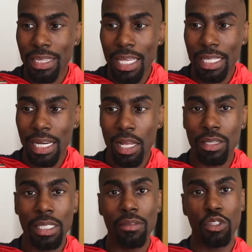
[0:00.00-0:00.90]
But the thing
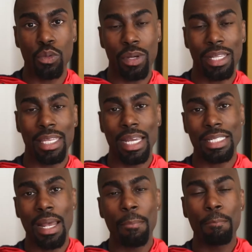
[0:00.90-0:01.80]
that I'll leave you
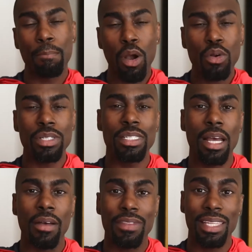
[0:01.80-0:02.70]
with is that
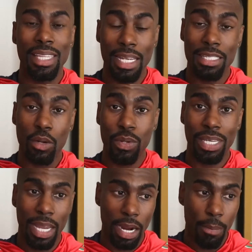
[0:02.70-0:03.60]
most of the things
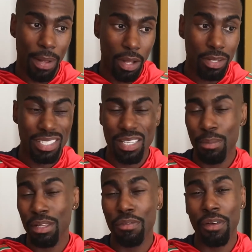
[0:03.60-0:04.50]
that we care
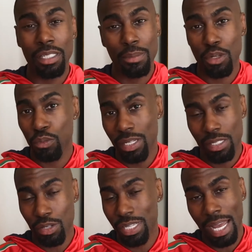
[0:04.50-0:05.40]
about, some of the
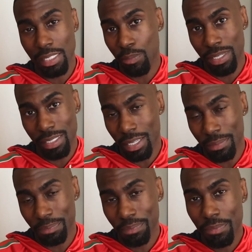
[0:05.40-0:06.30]
fundamental research hasn't
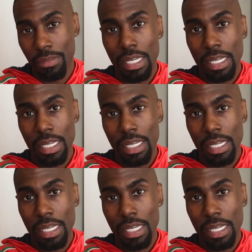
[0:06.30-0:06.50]
been done.